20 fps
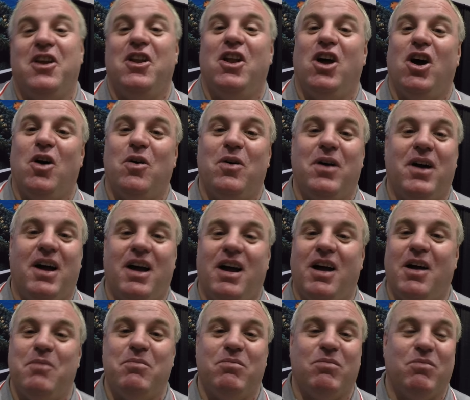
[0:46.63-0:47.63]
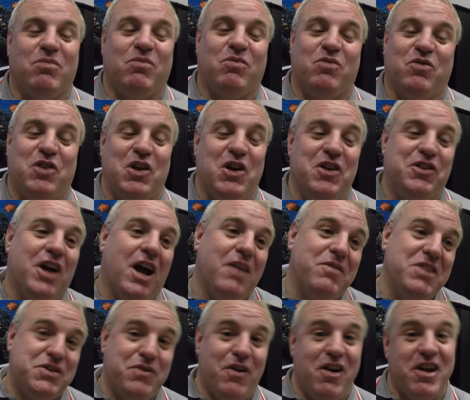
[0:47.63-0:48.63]
You know, the
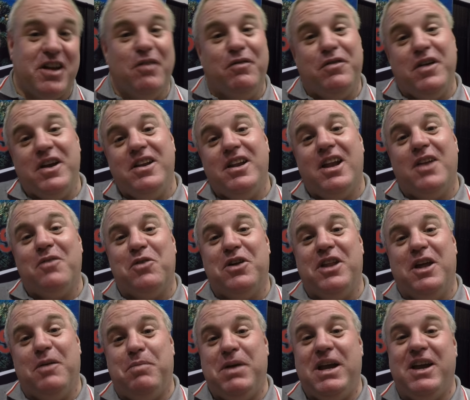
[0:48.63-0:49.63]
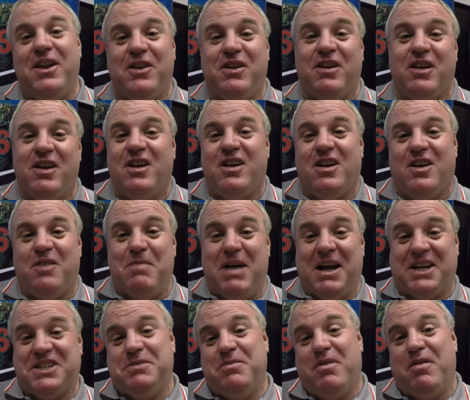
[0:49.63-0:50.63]
diving's very convenient with it being
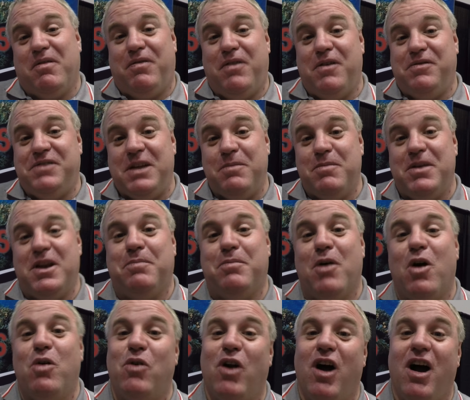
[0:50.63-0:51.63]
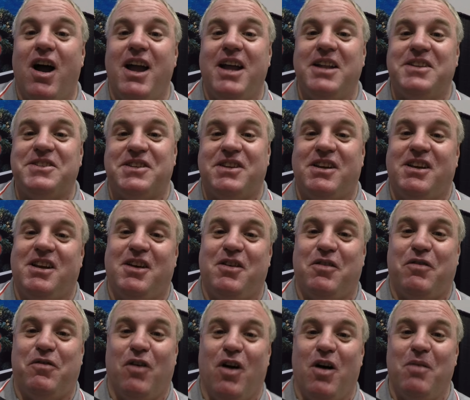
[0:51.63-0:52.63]
maximum 15-minute boat rides
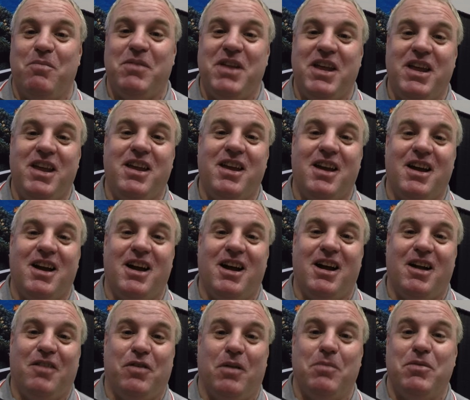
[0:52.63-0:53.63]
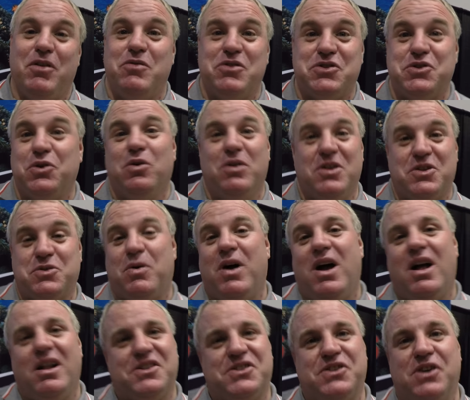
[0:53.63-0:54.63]
from the resort as
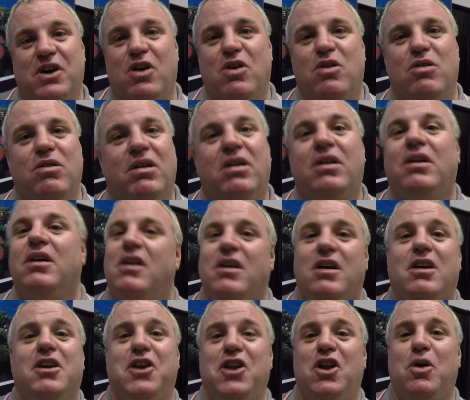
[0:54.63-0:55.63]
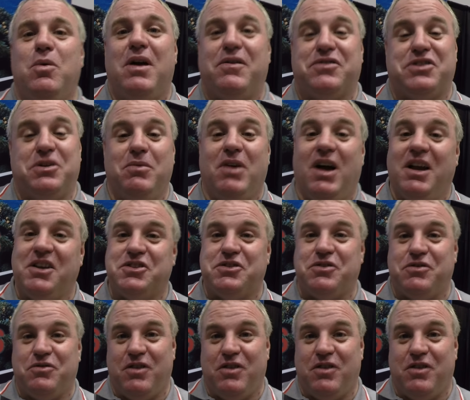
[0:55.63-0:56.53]
well. So, you know, we have some nice